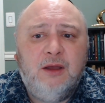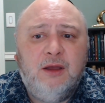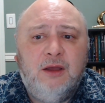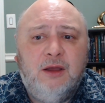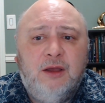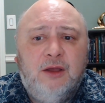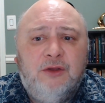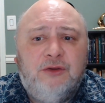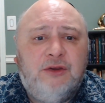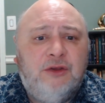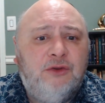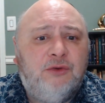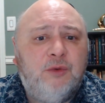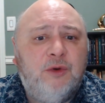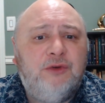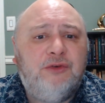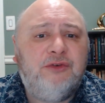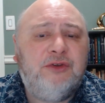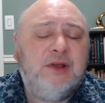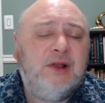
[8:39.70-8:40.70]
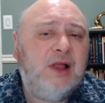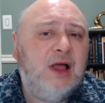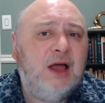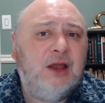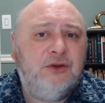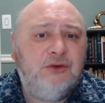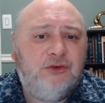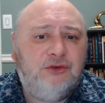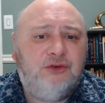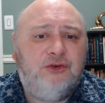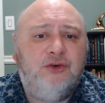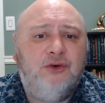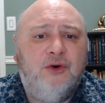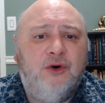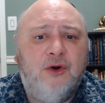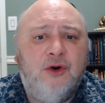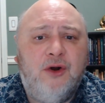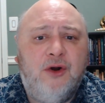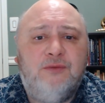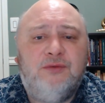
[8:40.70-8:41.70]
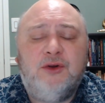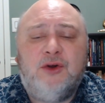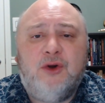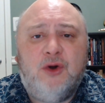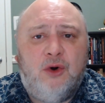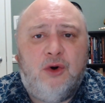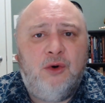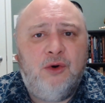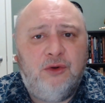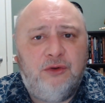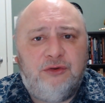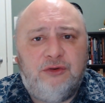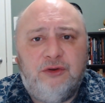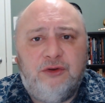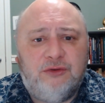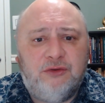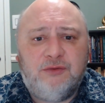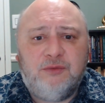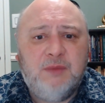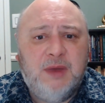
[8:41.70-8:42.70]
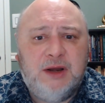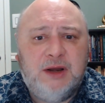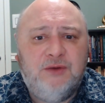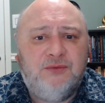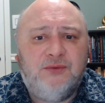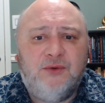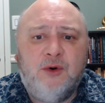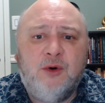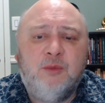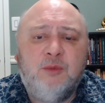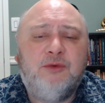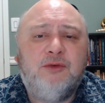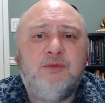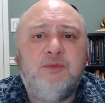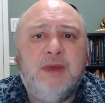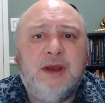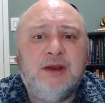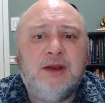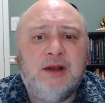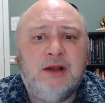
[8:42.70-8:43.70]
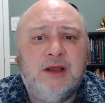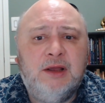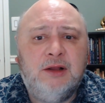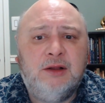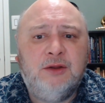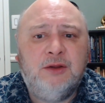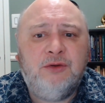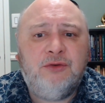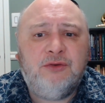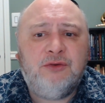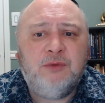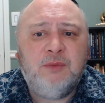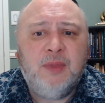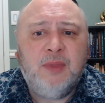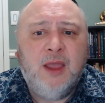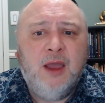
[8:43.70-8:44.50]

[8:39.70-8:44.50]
Since we're still unsure of the causes of many forms of mental illness,